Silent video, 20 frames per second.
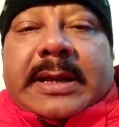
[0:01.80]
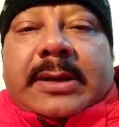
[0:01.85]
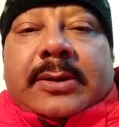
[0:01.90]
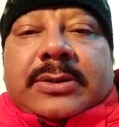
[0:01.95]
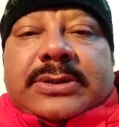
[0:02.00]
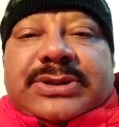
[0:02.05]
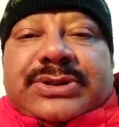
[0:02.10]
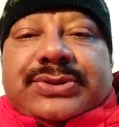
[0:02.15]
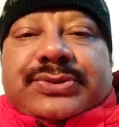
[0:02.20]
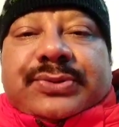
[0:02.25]

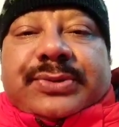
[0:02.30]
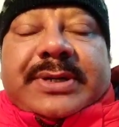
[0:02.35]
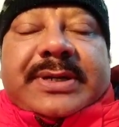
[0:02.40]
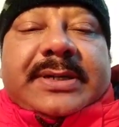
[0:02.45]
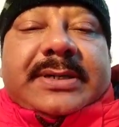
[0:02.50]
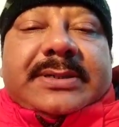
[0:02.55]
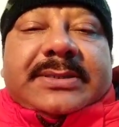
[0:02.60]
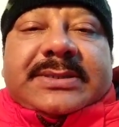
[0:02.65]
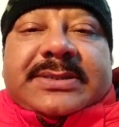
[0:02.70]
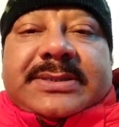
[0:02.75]
Hello
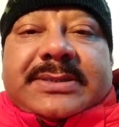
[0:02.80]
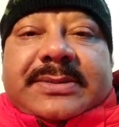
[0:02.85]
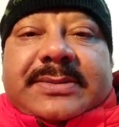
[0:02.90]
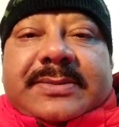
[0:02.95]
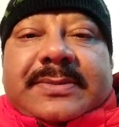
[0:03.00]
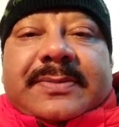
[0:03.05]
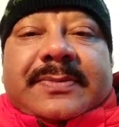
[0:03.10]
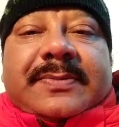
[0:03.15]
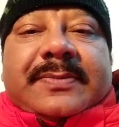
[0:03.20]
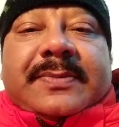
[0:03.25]

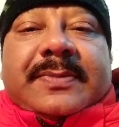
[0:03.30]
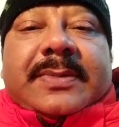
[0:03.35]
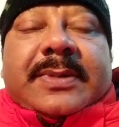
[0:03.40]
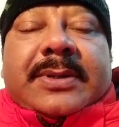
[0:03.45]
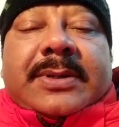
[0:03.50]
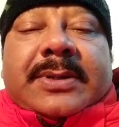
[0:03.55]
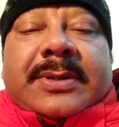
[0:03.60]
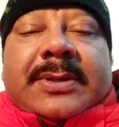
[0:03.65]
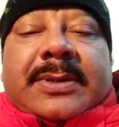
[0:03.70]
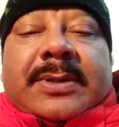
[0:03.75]
students,
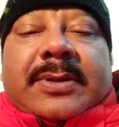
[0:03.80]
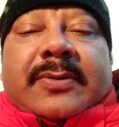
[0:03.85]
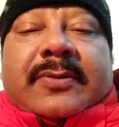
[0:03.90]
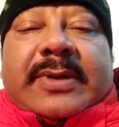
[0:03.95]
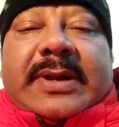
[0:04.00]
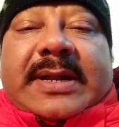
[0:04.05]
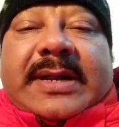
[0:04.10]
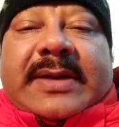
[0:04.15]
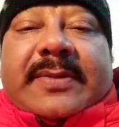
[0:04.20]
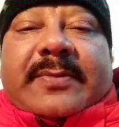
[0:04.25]

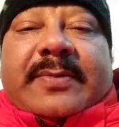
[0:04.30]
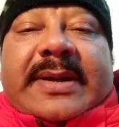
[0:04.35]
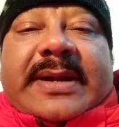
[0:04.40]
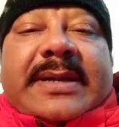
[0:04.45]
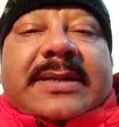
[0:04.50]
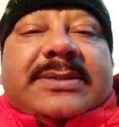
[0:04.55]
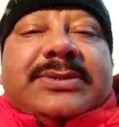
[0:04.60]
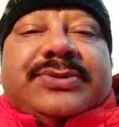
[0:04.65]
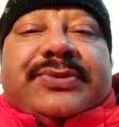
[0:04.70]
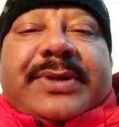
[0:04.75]
welcome
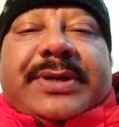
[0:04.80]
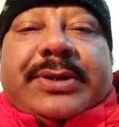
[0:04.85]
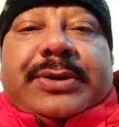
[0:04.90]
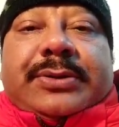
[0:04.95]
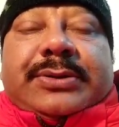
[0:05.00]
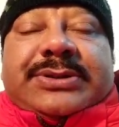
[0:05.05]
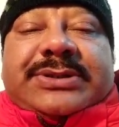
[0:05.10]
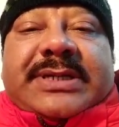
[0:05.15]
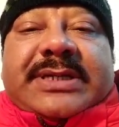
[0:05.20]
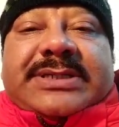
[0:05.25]
back to a
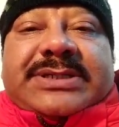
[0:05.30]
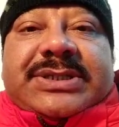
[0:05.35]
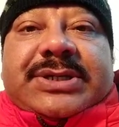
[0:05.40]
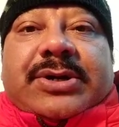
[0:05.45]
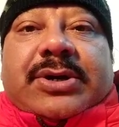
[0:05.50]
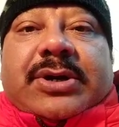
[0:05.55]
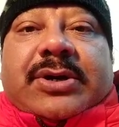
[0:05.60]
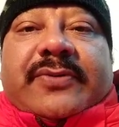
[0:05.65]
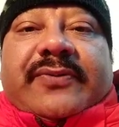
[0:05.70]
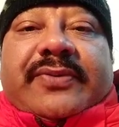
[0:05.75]
new
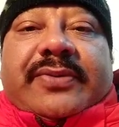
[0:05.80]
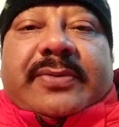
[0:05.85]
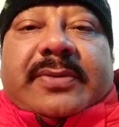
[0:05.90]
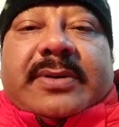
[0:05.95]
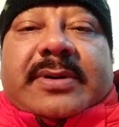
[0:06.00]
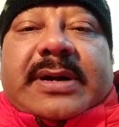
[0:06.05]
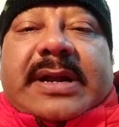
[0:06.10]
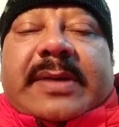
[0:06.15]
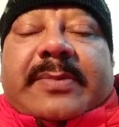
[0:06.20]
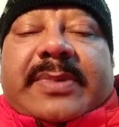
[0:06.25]
session of
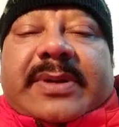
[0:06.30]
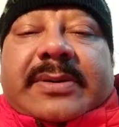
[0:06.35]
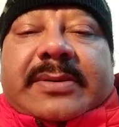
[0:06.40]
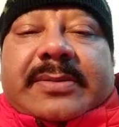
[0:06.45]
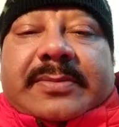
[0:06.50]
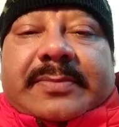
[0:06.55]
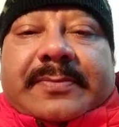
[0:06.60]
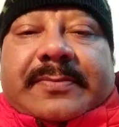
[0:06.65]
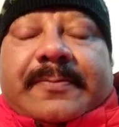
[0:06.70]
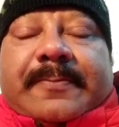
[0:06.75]

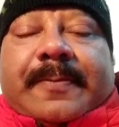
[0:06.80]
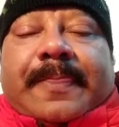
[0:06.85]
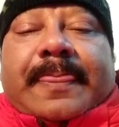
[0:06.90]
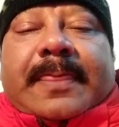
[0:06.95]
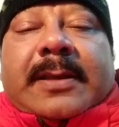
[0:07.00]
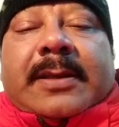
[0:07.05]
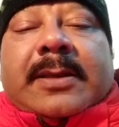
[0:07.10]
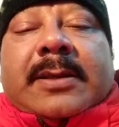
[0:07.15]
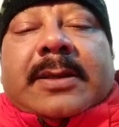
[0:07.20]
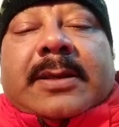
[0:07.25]
grammar.
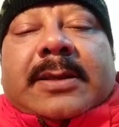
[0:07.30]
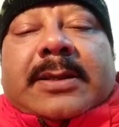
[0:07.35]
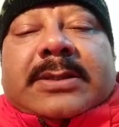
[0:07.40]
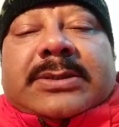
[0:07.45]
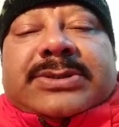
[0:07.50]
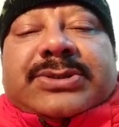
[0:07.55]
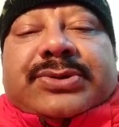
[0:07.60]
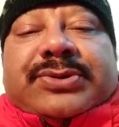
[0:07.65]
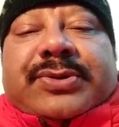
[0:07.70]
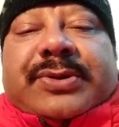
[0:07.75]

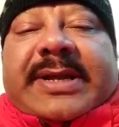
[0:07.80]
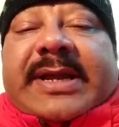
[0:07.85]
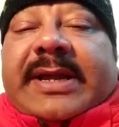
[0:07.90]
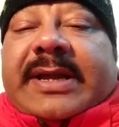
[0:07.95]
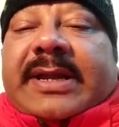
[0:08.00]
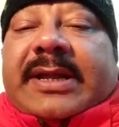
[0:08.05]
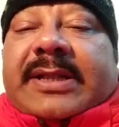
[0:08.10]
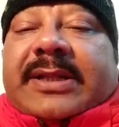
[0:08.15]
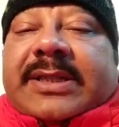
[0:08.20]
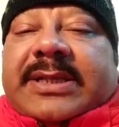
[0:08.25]
So
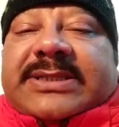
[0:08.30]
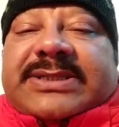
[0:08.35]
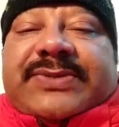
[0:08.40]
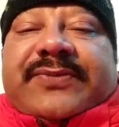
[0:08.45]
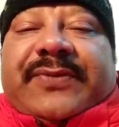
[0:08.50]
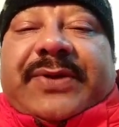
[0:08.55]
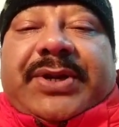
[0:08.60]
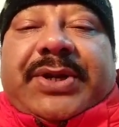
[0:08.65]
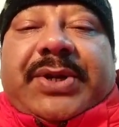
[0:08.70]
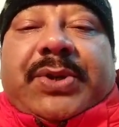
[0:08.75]
today in
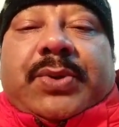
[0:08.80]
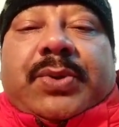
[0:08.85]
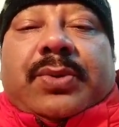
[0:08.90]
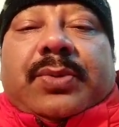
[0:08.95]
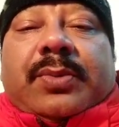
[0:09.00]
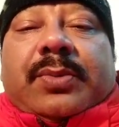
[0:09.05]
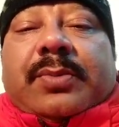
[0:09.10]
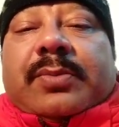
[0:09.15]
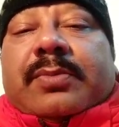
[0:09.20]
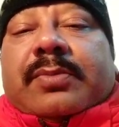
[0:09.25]
this
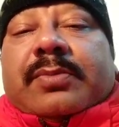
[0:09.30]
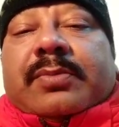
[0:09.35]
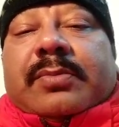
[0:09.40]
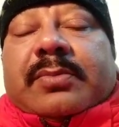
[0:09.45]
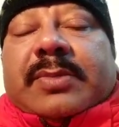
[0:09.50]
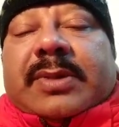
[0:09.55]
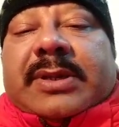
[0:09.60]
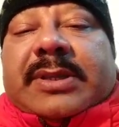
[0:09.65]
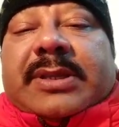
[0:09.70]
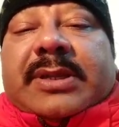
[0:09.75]
video,
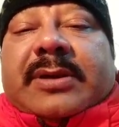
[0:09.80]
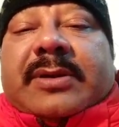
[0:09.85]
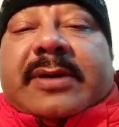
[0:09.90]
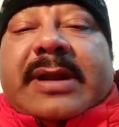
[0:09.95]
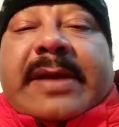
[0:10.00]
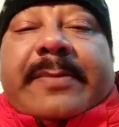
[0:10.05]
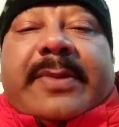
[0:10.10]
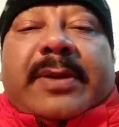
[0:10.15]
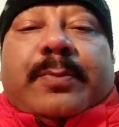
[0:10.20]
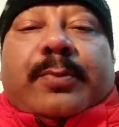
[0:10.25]
in the
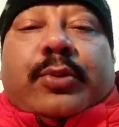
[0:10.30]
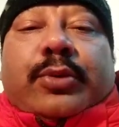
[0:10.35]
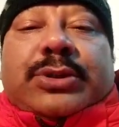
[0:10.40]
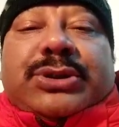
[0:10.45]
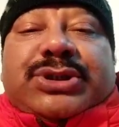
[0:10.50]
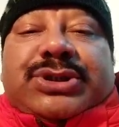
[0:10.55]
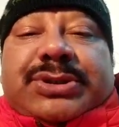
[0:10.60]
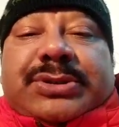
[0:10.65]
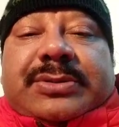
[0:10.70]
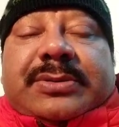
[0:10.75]
grammar
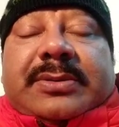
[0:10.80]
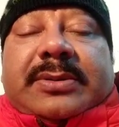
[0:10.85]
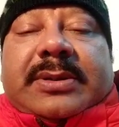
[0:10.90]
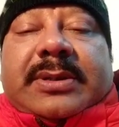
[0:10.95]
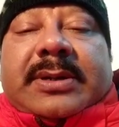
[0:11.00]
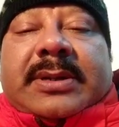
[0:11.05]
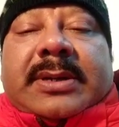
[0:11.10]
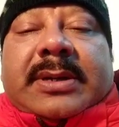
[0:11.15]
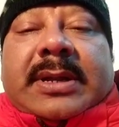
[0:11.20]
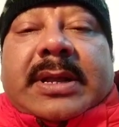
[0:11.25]
portion,
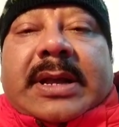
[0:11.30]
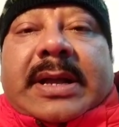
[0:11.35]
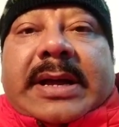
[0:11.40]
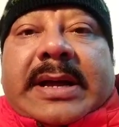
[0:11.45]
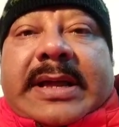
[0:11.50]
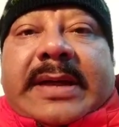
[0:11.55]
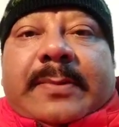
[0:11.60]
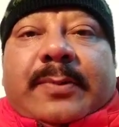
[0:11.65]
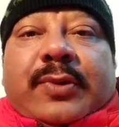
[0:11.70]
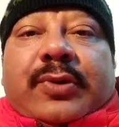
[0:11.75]

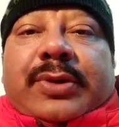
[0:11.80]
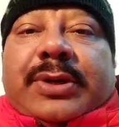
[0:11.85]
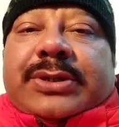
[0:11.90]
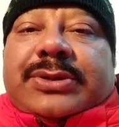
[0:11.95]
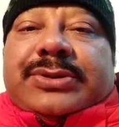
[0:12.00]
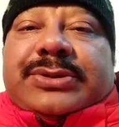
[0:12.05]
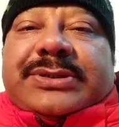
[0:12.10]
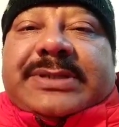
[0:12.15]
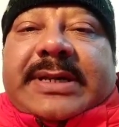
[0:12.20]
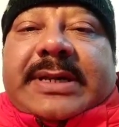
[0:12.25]
I am
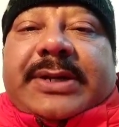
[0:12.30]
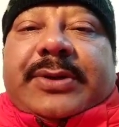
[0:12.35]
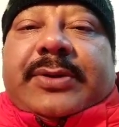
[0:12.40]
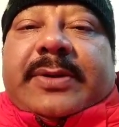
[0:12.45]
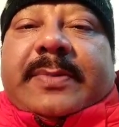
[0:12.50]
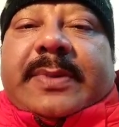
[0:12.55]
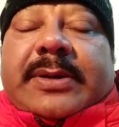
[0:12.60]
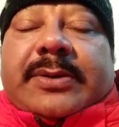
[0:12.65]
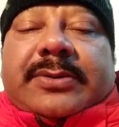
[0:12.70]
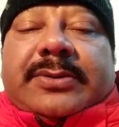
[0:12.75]
going to tell
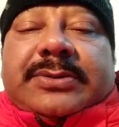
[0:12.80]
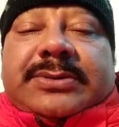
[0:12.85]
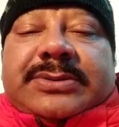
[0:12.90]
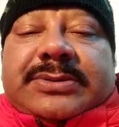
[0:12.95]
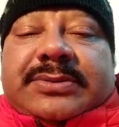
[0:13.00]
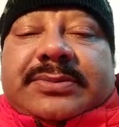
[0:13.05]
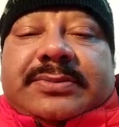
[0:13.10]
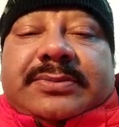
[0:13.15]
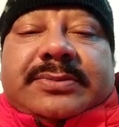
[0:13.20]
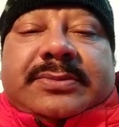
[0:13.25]
you
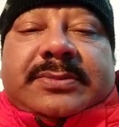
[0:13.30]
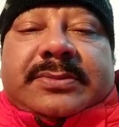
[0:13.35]
about